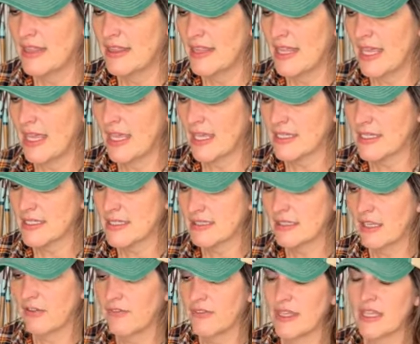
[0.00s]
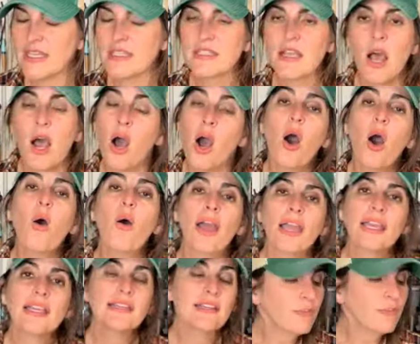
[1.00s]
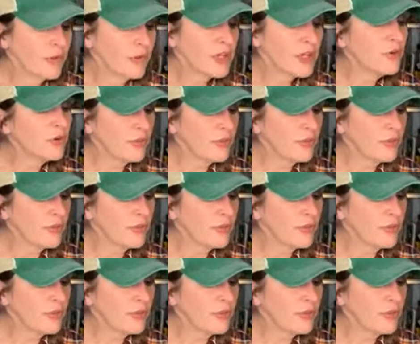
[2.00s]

Thanks. Oh, I can definitely